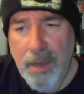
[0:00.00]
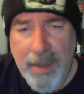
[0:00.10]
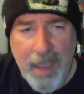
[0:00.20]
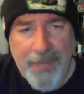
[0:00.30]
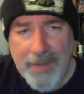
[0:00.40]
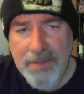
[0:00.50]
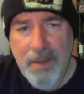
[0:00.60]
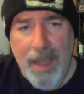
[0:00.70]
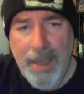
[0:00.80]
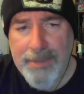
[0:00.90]
again, this
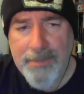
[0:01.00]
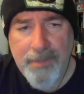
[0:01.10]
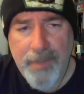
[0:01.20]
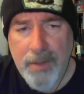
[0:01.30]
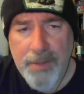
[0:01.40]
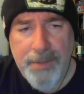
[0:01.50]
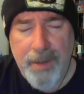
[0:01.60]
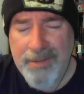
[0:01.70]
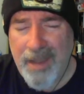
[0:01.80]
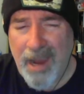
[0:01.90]
line,
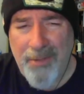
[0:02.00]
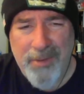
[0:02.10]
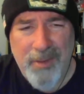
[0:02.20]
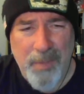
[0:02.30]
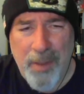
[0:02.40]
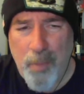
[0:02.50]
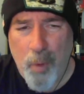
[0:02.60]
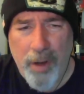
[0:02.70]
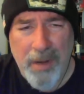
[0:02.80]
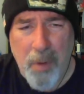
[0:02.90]
Tyron Smith,
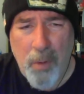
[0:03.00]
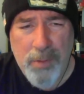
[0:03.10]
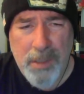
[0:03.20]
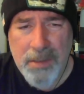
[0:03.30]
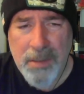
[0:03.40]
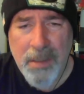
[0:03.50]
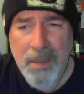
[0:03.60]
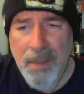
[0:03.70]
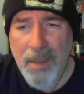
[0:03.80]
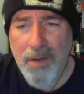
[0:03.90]
Morgan Moses,
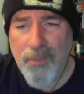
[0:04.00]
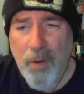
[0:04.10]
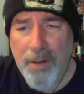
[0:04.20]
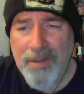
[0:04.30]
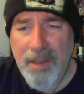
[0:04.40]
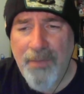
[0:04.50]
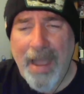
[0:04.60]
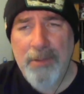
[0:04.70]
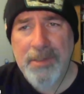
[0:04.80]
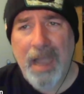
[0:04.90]
running stuff
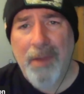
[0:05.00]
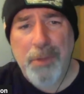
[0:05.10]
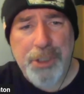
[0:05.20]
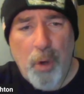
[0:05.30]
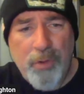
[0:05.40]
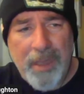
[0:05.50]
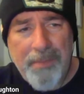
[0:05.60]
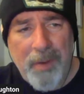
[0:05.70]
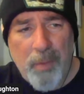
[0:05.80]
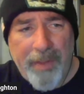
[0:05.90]
outside with Joe
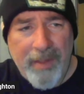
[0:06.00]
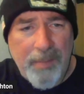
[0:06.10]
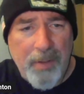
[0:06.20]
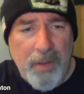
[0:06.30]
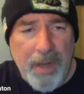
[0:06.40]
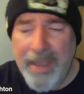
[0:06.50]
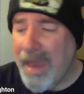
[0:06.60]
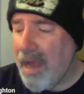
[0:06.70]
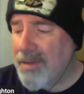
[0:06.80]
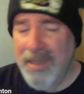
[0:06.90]
Tippmann with his ability to
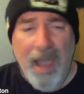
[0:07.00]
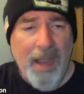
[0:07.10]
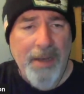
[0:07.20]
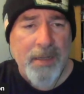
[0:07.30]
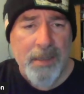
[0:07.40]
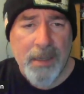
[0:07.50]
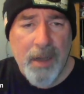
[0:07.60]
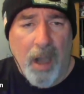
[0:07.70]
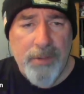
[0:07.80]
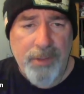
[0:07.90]
get outside
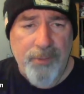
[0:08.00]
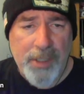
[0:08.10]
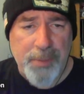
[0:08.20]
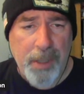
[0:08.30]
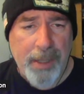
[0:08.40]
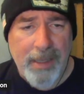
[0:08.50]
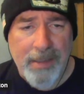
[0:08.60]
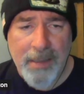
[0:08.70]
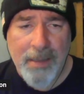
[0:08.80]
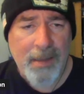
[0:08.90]
on stretch
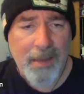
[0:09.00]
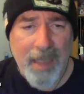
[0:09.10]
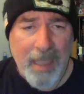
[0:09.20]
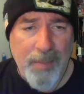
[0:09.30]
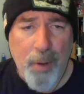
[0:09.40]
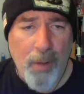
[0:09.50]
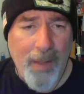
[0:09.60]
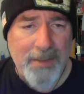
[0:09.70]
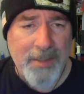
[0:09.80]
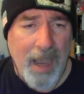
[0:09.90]
plays, get the ball
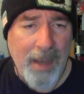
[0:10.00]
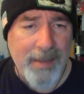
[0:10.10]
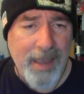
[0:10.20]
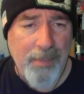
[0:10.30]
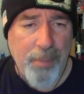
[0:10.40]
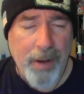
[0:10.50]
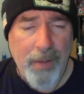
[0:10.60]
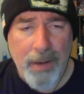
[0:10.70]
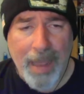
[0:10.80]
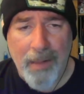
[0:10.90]
outside to get
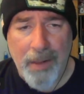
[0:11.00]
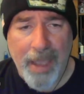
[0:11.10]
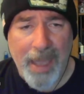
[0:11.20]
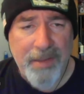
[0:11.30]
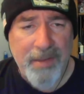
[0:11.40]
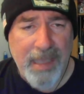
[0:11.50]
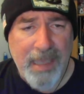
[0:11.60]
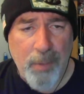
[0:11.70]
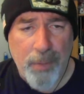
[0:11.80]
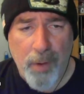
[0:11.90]
Braylon Allen ahead of
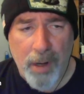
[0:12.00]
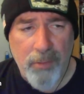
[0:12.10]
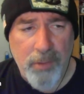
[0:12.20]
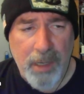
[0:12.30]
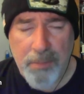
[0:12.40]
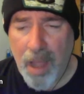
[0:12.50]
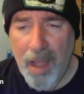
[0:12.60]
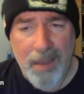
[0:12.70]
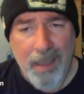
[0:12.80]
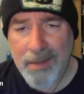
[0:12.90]
steam with Ruckert lead
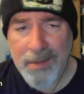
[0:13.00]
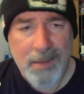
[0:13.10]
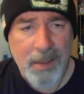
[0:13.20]
blocking.